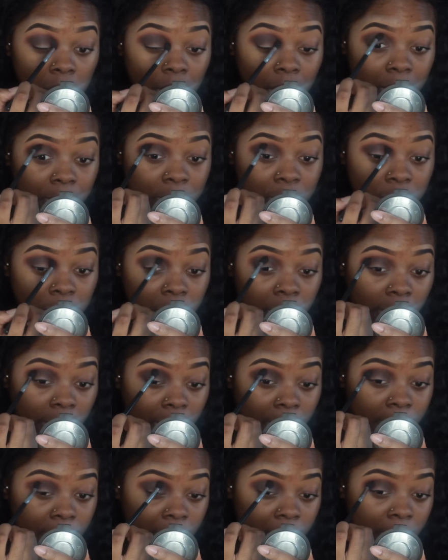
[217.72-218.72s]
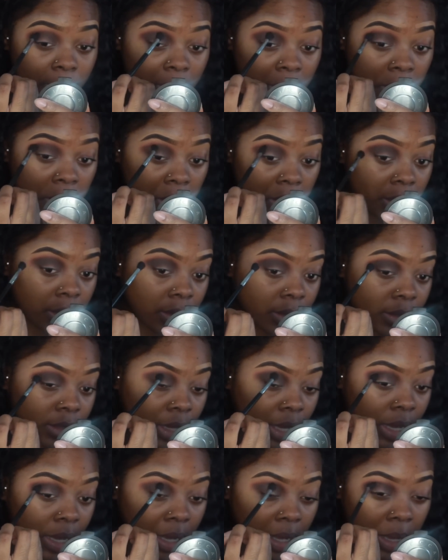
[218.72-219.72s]
I'm so happy because
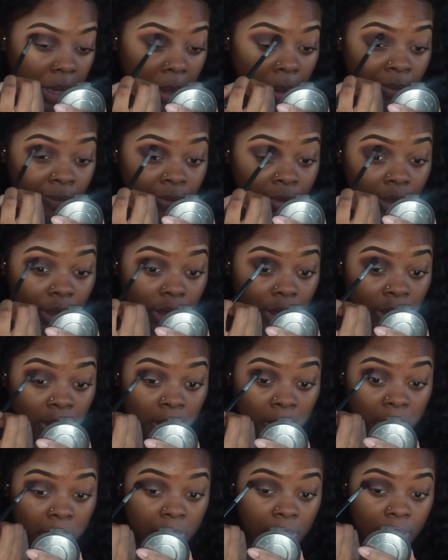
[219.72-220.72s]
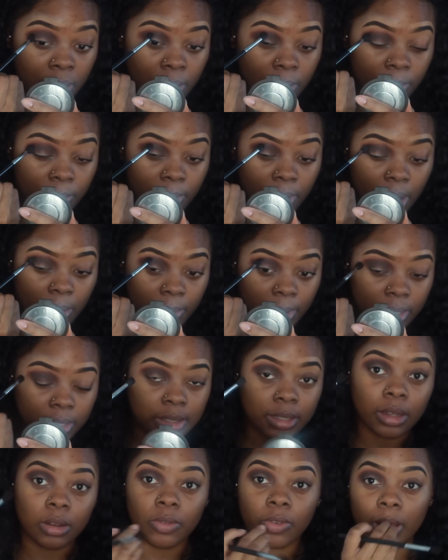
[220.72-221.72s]
I have not bought
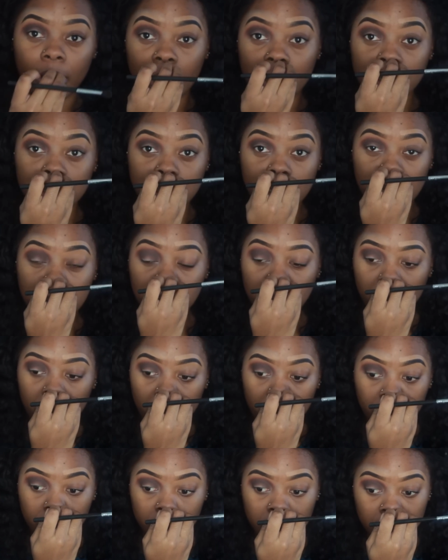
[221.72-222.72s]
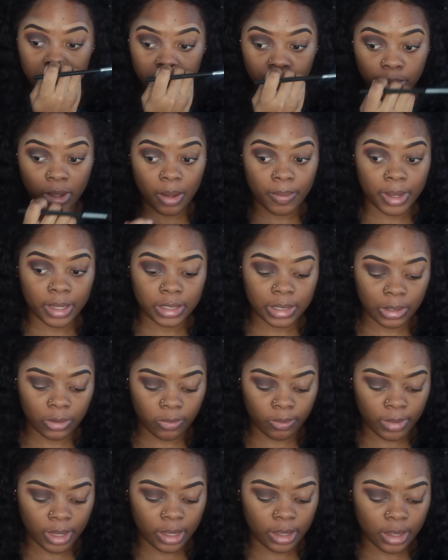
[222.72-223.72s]
myself eyeshadow, well, just bought myself
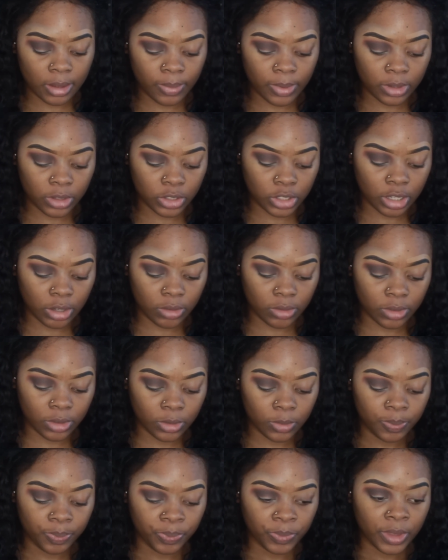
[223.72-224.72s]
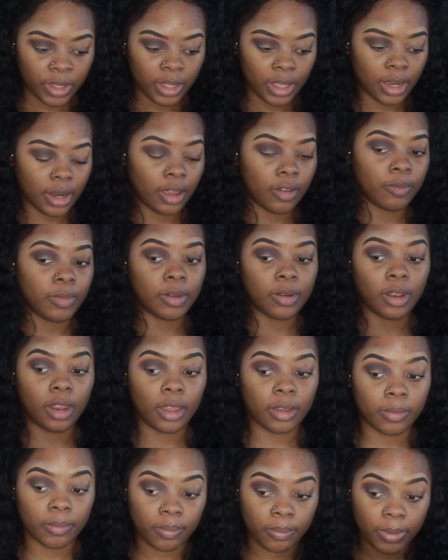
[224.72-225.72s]
makeup in general, and I've been
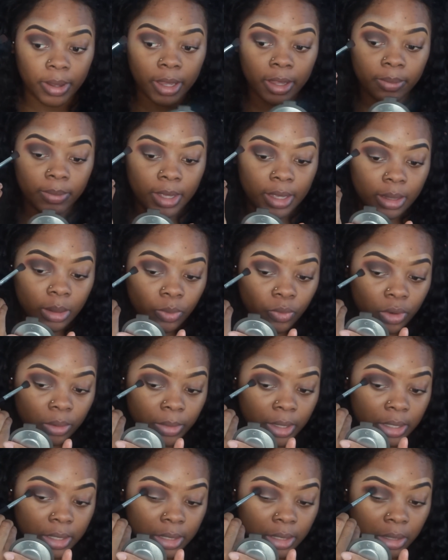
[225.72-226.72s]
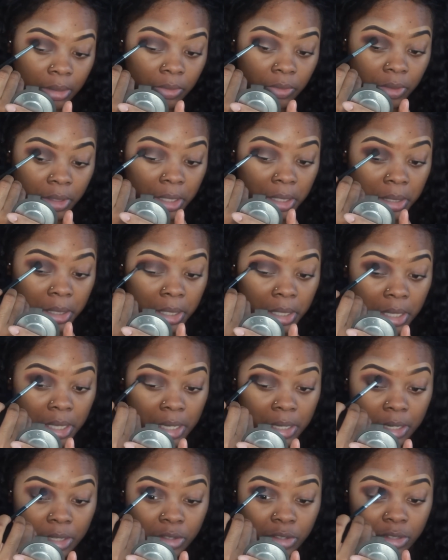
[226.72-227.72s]
buying makeup for myself lately,
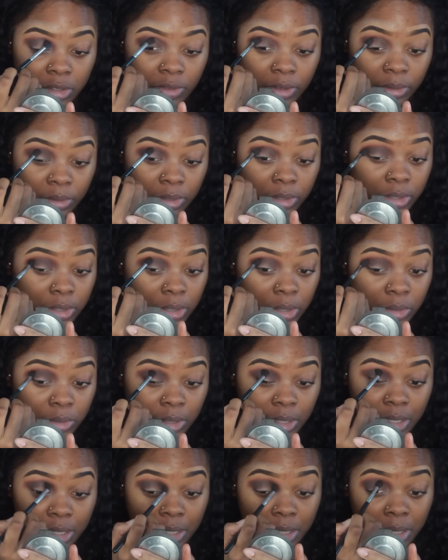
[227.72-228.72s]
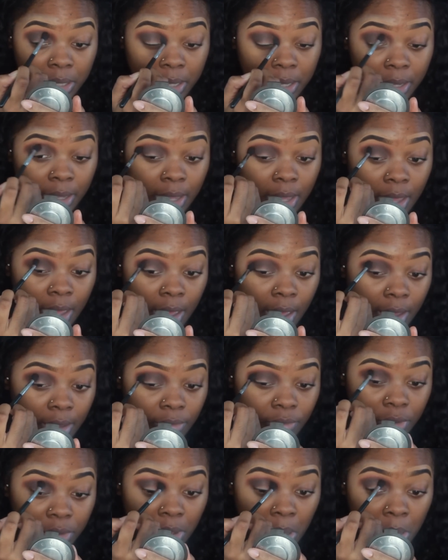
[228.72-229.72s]
and it just feels so good. Like, I
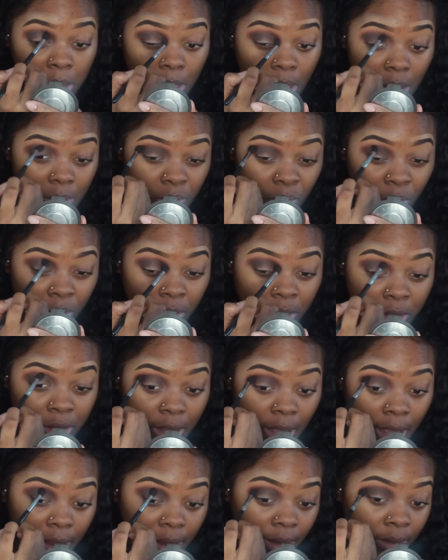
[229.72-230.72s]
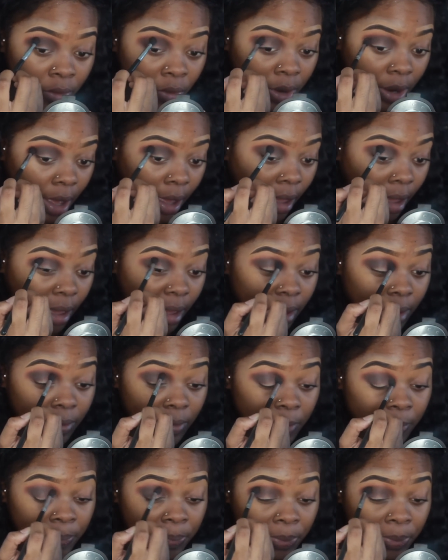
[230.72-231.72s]
feel a lot more creative when I have
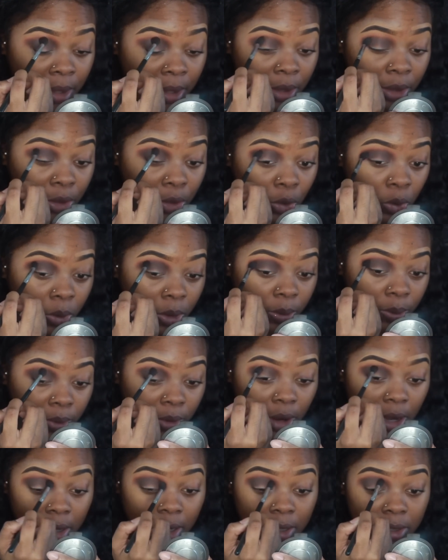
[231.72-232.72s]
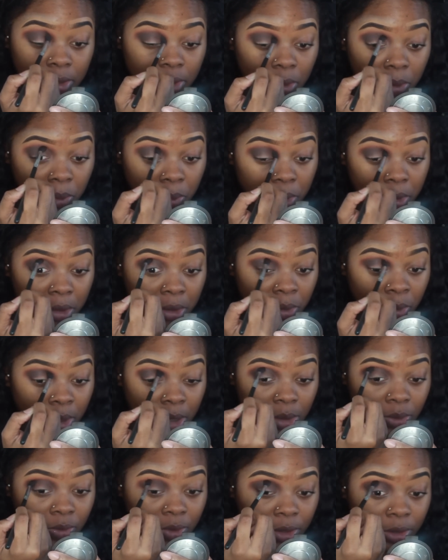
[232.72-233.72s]
newer products to work
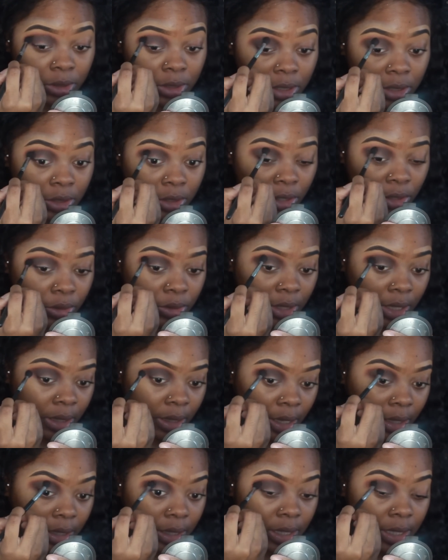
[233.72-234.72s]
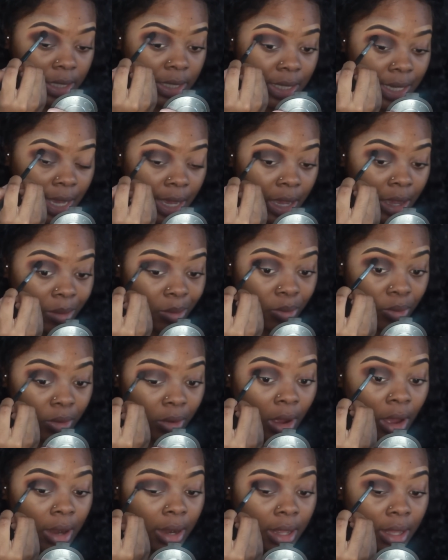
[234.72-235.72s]
with versus using the same
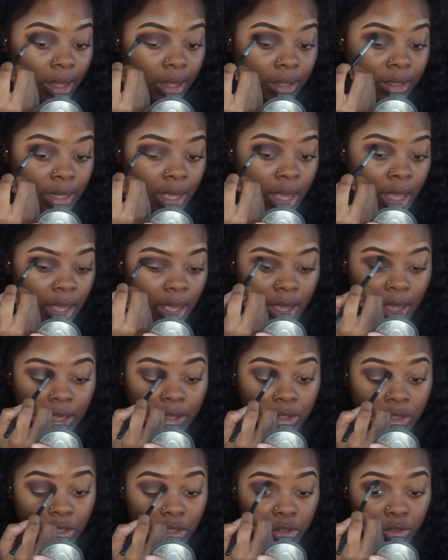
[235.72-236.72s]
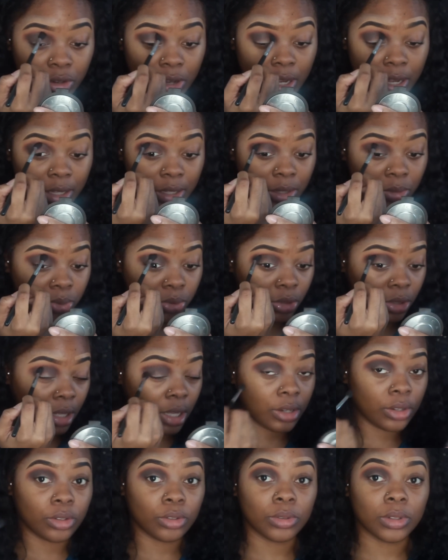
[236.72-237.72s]
products and just trying to pull
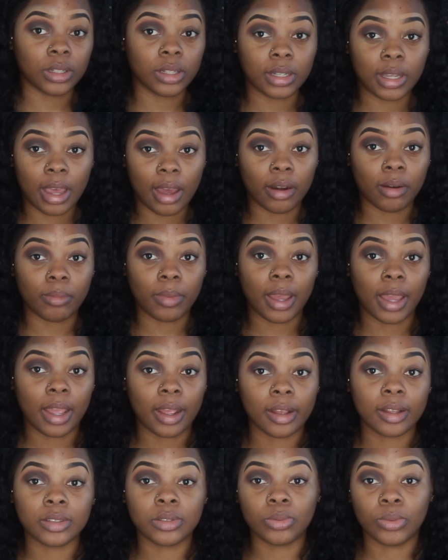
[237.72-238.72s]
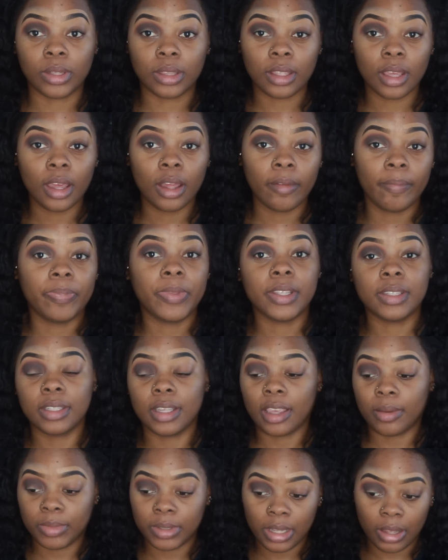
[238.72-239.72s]
a new look out of my ass with the
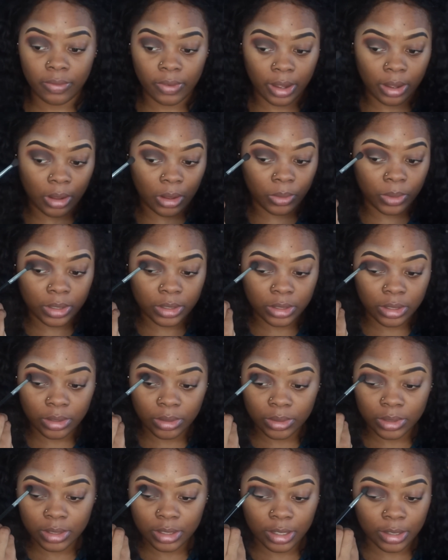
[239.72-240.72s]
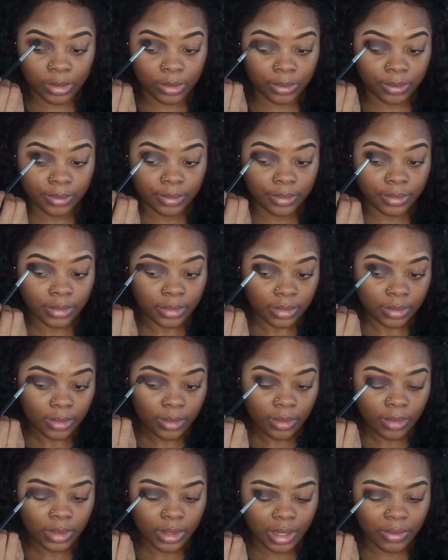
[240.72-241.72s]
same stuff I always use. So
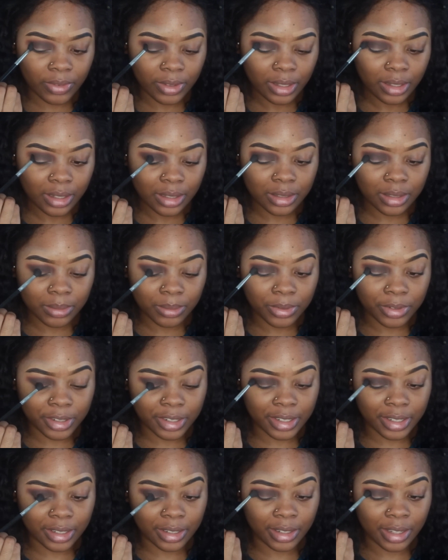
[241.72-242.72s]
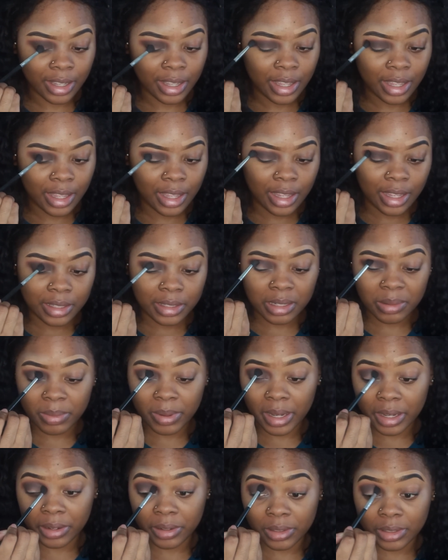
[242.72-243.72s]
I feel like it's important to
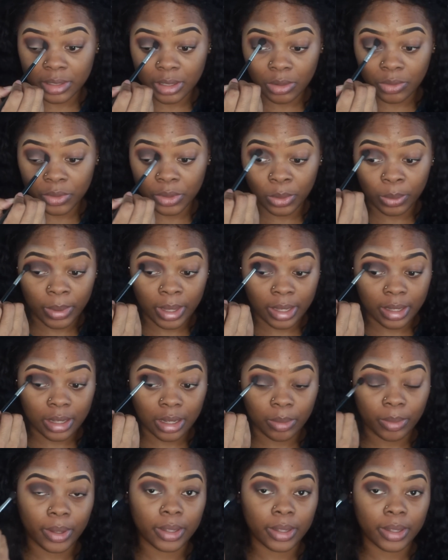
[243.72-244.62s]
buy yourself new makeup.